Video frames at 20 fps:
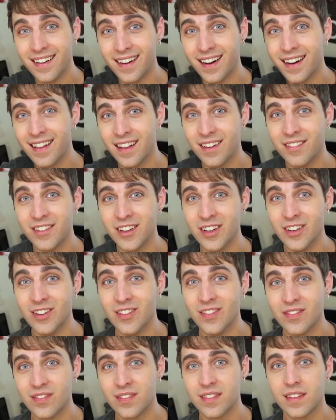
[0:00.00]
I love you.
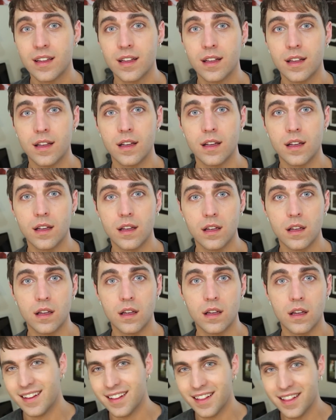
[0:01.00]

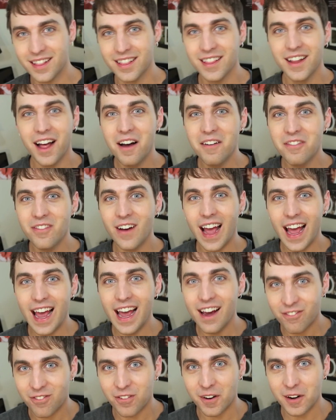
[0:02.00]
Love
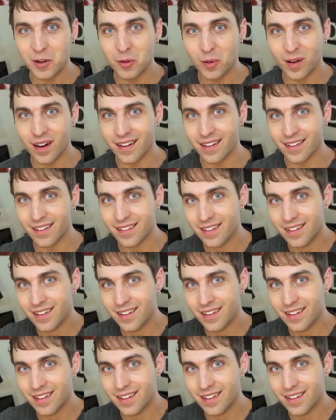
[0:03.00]
everyone!